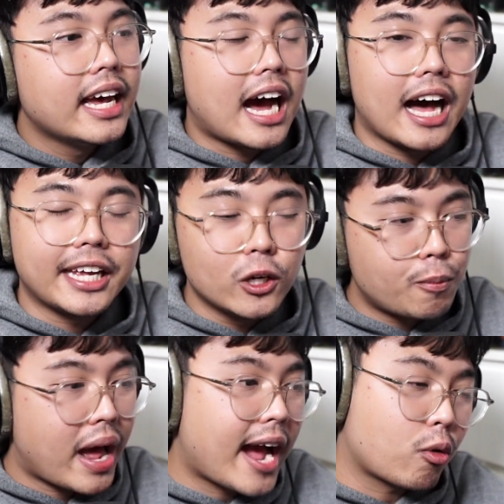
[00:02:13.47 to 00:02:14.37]
uh, heal
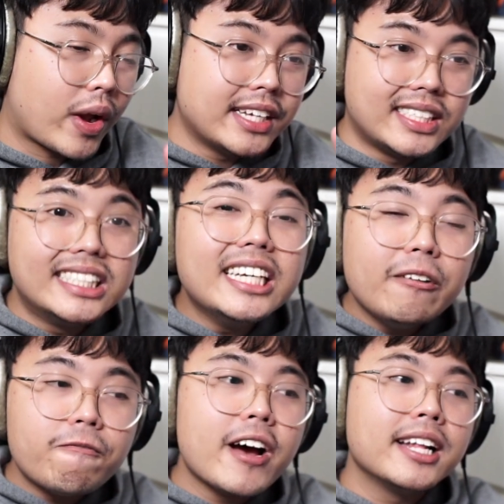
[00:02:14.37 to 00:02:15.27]
back, raised
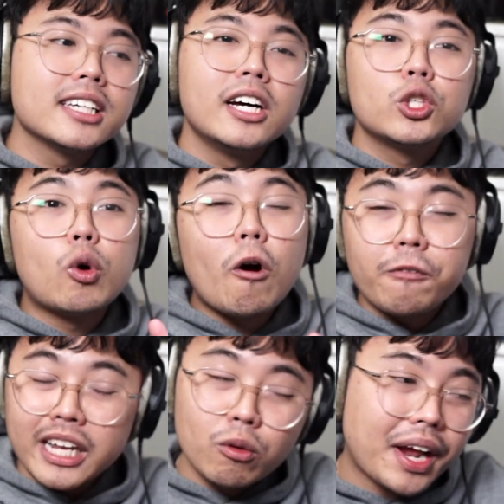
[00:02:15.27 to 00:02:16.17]
defense, 12
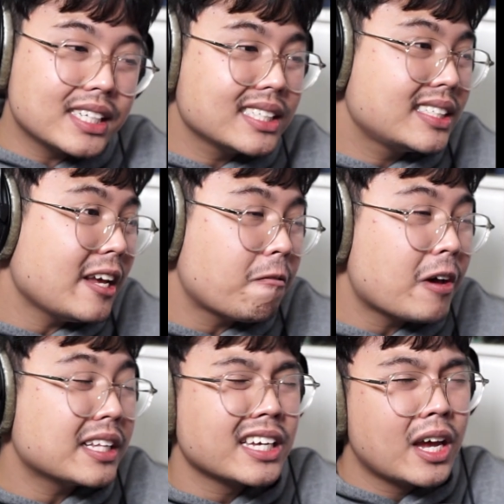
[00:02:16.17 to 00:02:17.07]
ki raises
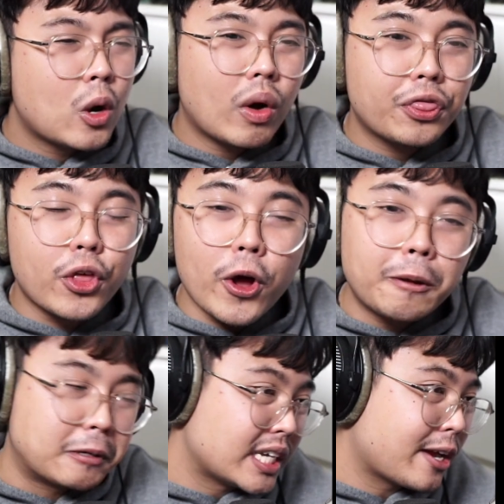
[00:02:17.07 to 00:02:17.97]
defense,
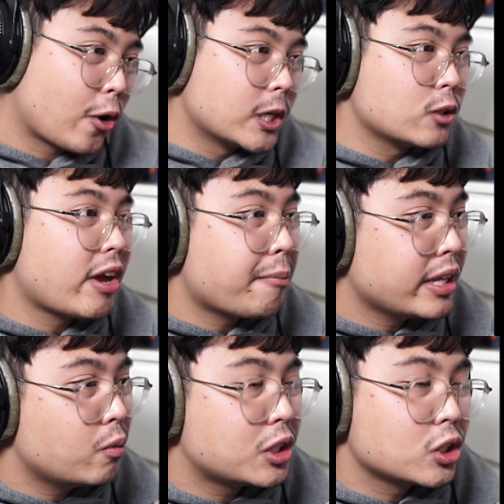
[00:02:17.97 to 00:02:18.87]
130% Goku's
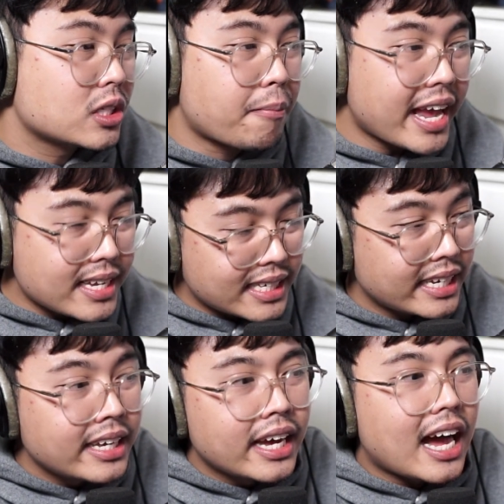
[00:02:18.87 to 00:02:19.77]
family, which is
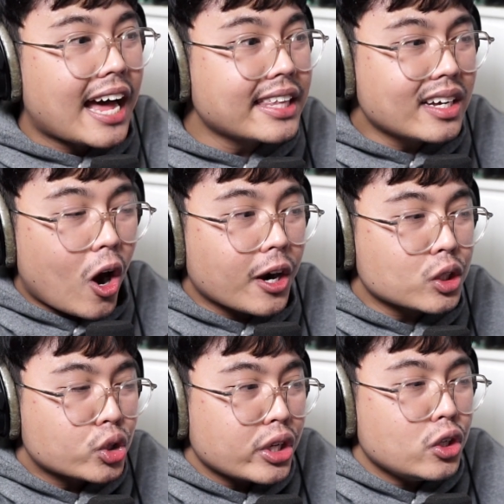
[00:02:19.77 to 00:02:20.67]
amazing. I think
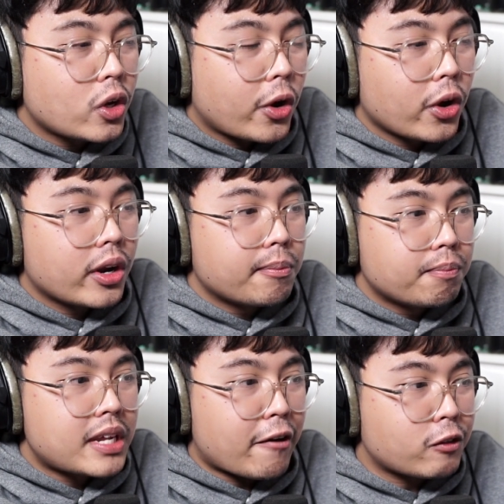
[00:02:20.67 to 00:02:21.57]
honestly, you could
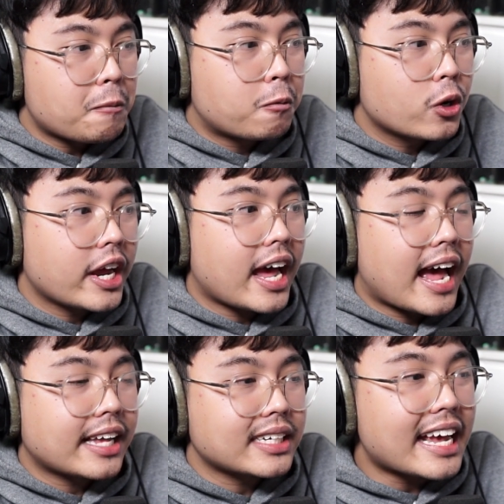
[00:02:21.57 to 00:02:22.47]
definitely put it
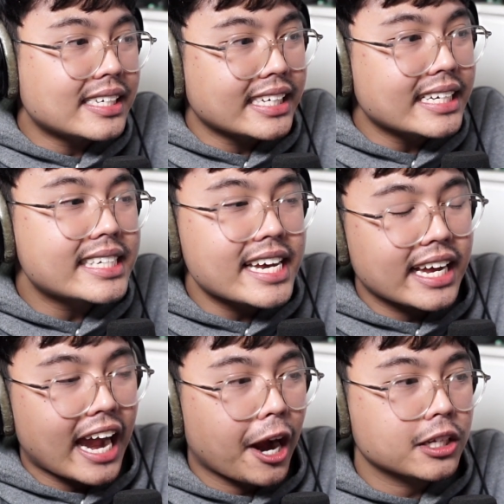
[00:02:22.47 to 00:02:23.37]
as a Z tier
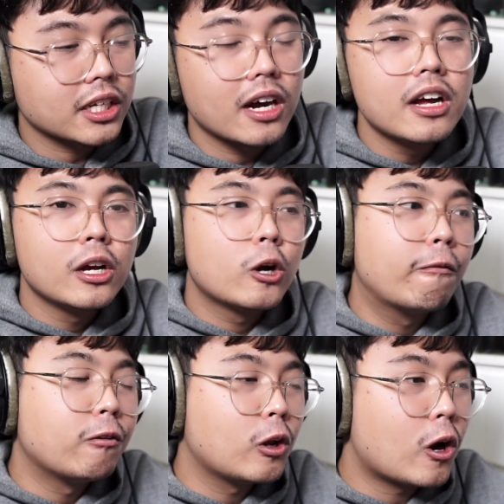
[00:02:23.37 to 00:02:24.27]
character.
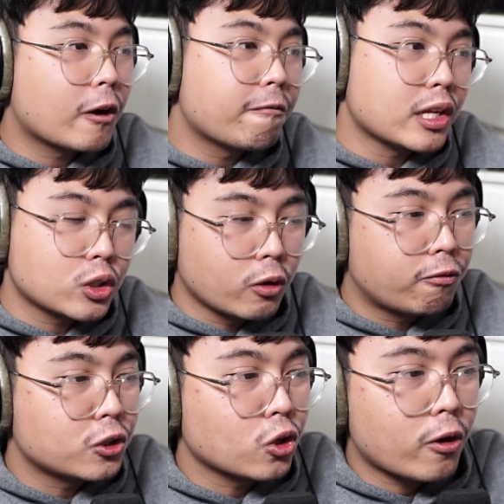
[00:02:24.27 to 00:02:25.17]
Good for long events, good
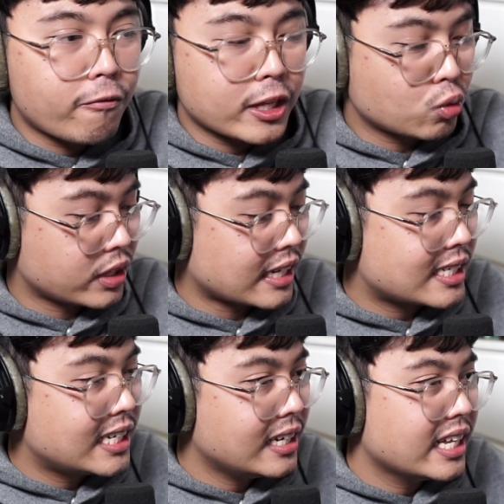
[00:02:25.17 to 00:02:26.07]
for short events with that
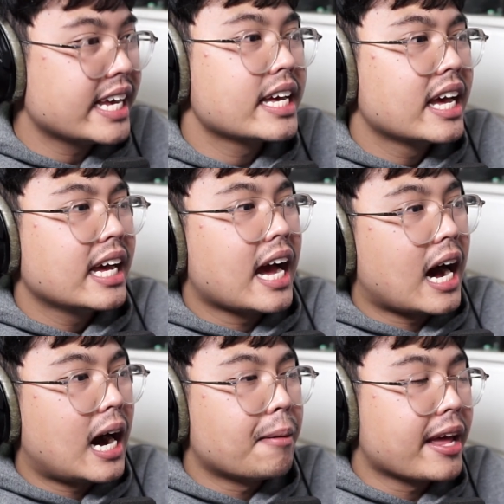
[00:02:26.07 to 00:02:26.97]
sealing
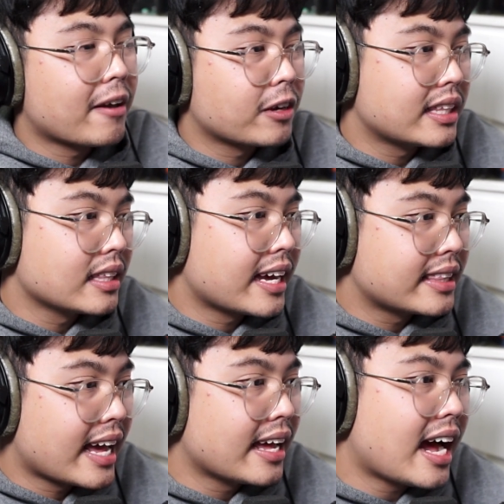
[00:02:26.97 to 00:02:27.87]
um, and everything
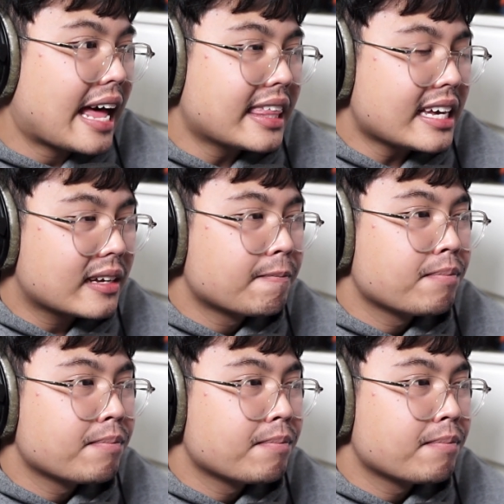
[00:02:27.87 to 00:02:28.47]
like that. I think